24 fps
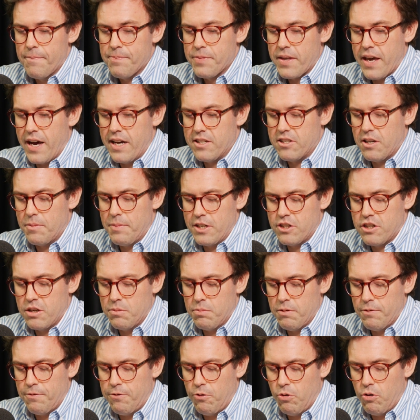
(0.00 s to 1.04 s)
As I mentioned
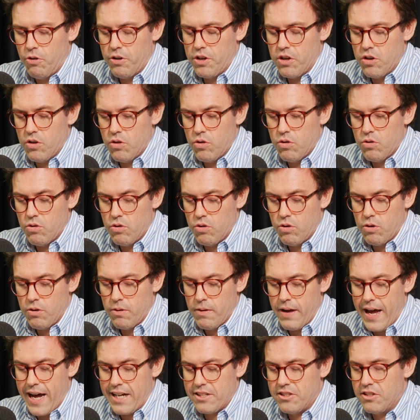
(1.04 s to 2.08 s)
before, you
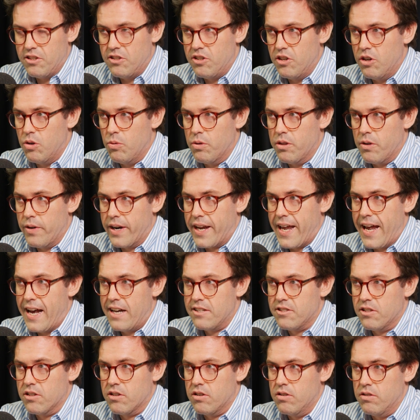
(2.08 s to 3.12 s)
had to deal with a
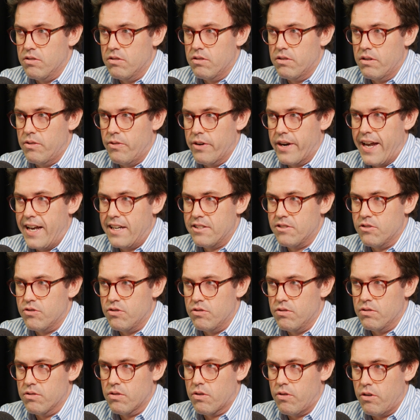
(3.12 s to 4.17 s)

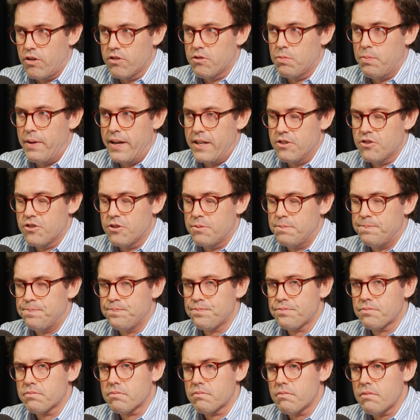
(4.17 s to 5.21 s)
recalcitrant crossbench
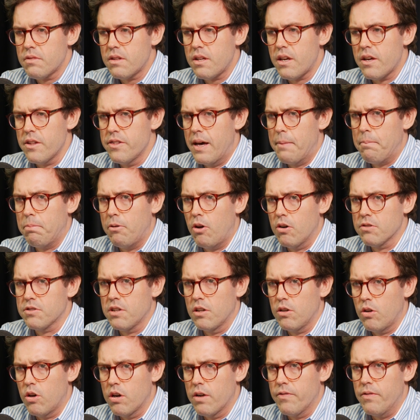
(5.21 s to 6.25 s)
that blocked a
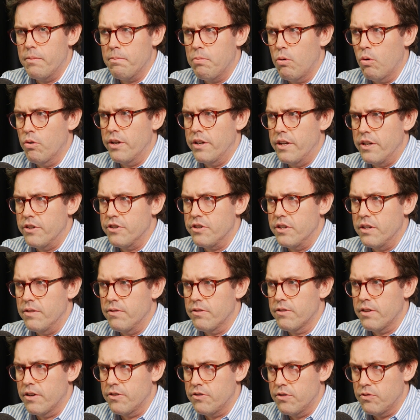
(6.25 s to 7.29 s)
lot of important initiatives,
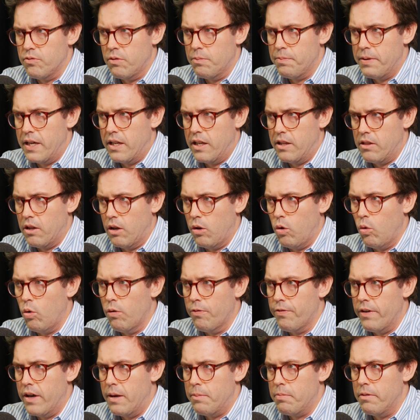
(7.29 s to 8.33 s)
such as repealing the
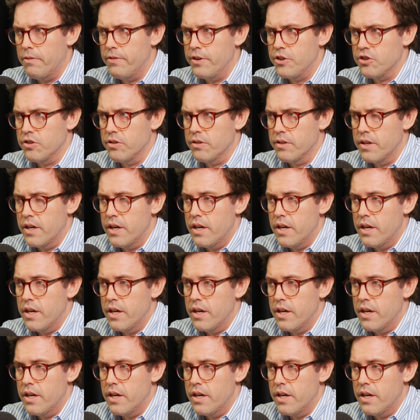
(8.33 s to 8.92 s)
lawfare provision,